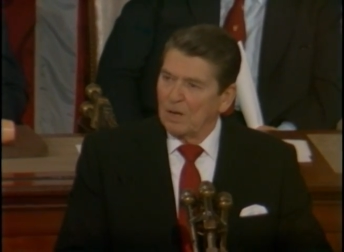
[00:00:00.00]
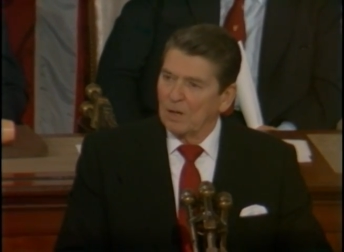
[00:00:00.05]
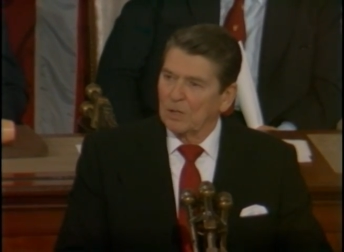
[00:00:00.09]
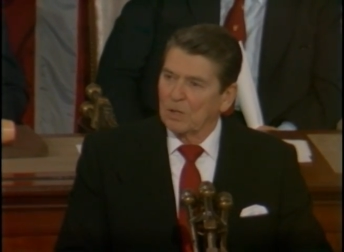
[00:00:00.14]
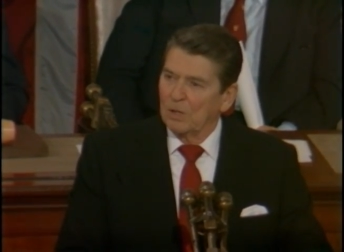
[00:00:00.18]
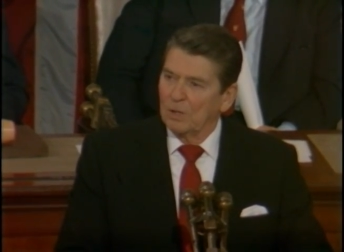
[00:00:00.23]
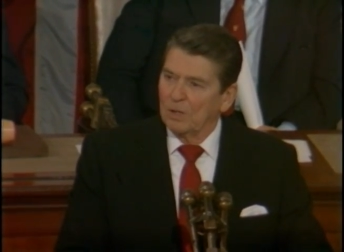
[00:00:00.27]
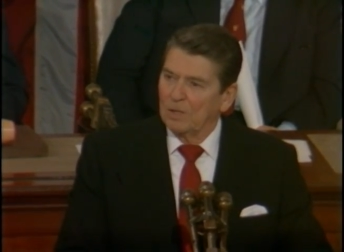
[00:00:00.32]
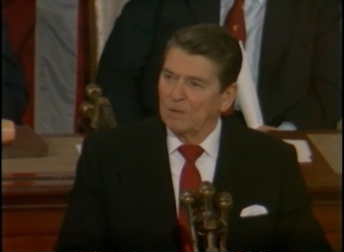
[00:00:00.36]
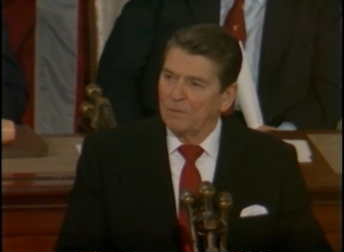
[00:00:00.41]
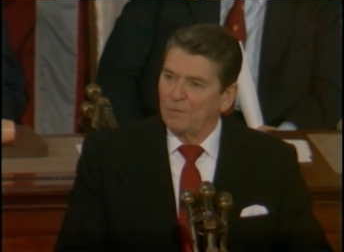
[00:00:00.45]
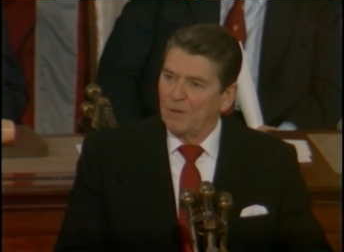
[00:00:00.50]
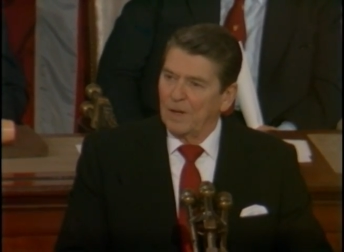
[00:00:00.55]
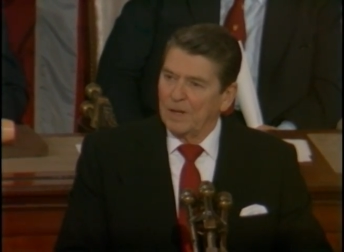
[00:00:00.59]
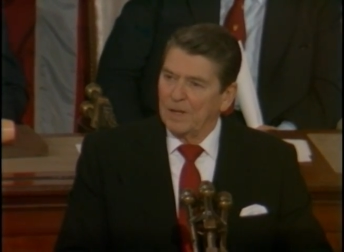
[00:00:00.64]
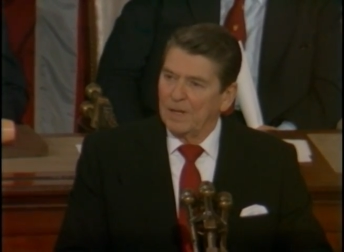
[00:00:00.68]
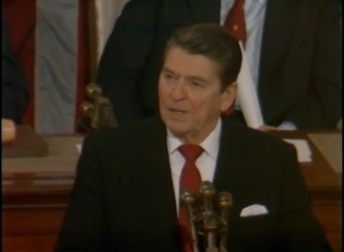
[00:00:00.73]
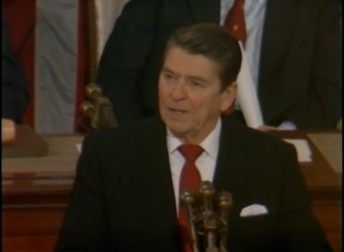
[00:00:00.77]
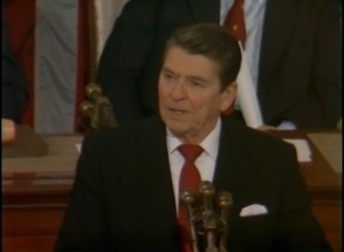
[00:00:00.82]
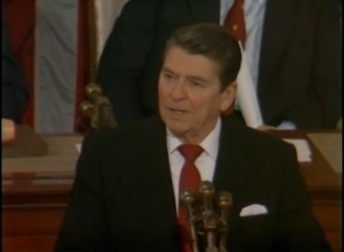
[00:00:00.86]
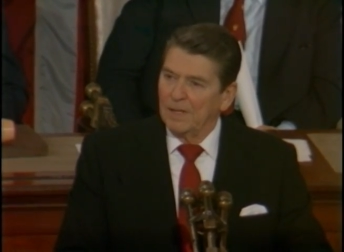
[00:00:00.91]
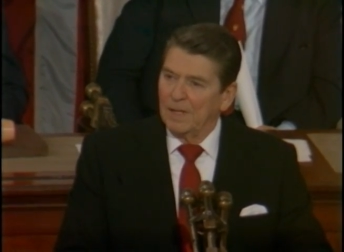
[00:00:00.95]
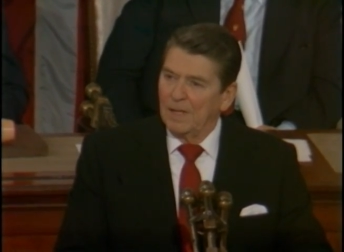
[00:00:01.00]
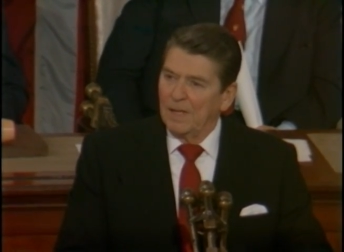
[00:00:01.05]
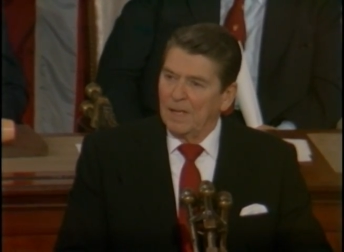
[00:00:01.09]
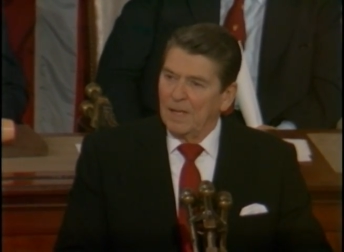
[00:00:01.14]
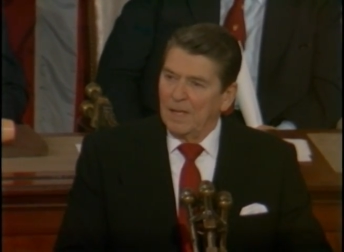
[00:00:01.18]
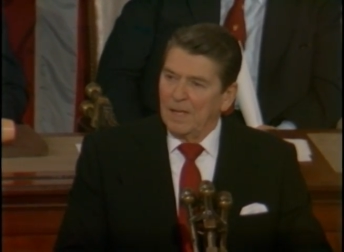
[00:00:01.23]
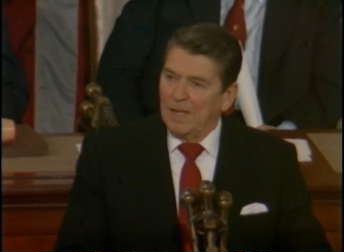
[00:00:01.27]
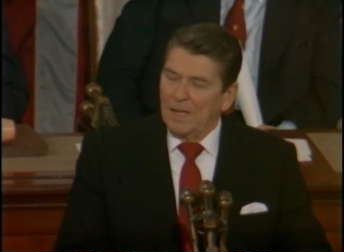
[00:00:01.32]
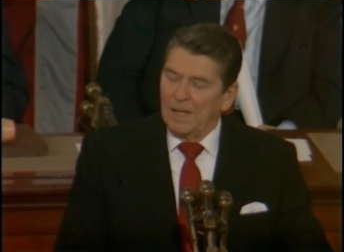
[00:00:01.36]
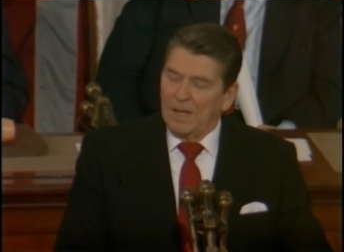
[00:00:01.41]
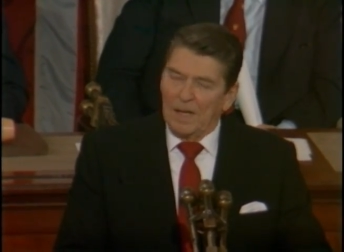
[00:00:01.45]
our current funding,
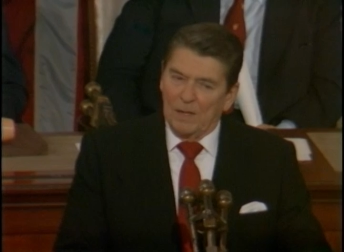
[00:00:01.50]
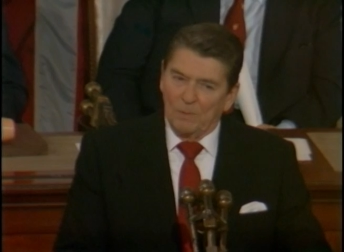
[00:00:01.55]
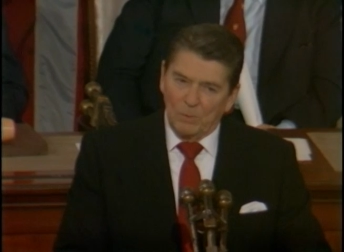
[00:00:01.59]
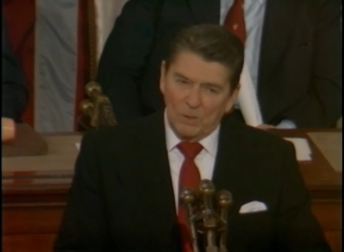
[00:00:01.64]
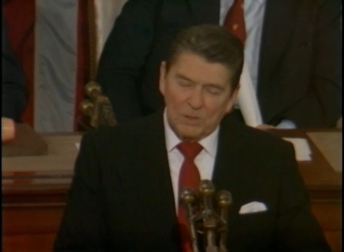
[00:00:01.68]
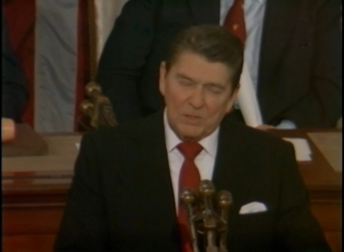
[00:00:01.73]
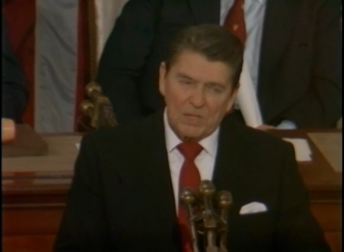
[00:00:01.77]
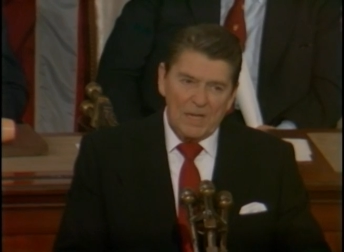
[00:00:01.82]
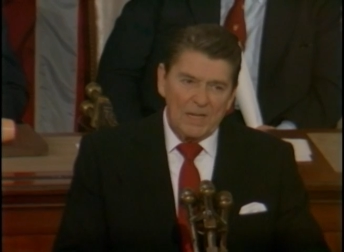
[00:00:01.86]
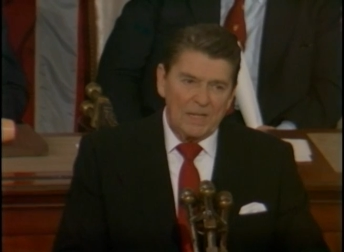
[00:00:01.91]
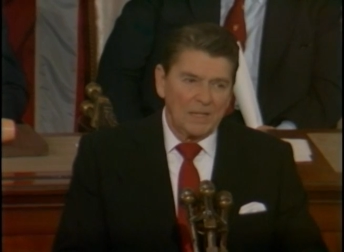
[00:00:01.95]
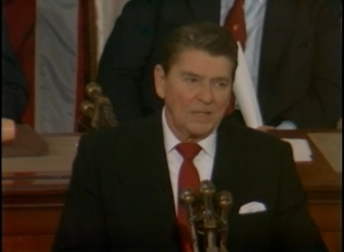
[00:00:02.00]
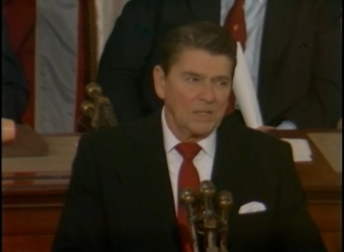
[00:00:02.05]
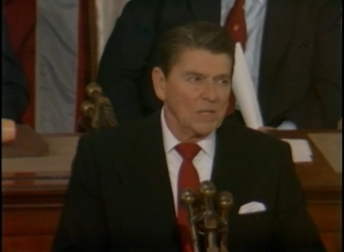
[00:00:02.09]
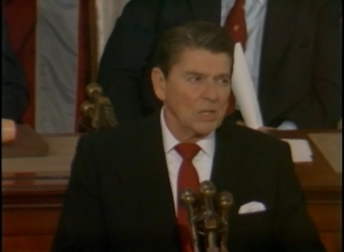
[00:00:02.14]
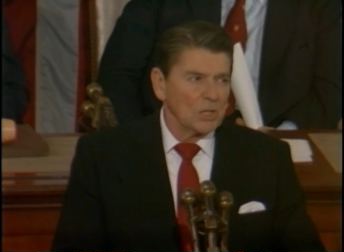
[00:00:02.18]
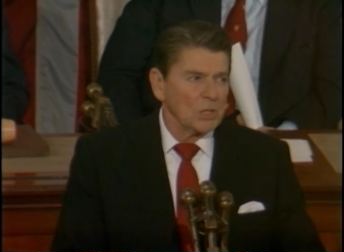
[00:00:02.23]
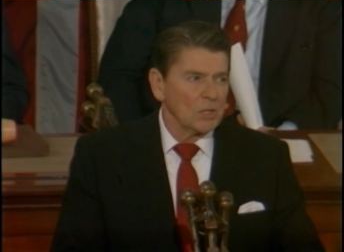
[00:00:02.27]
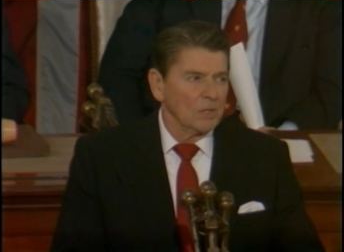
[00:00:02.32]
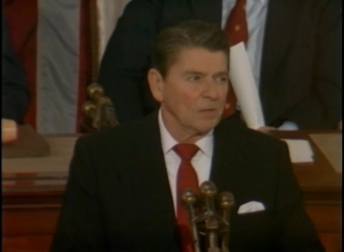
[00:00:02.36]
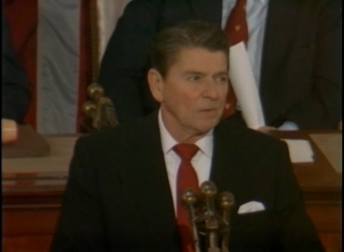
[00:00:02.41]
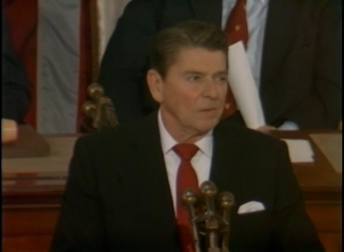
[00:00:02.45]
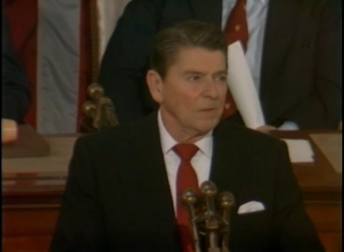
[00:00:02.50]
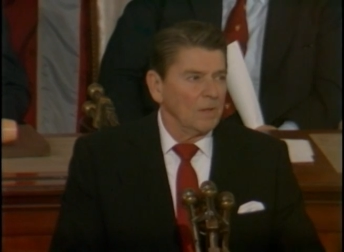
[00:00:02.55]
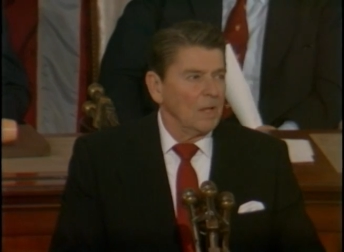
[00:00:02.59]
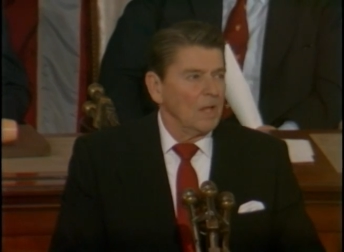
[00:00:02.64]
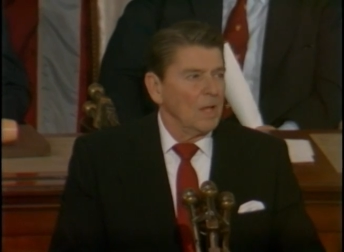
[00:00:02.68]
and we'll take additional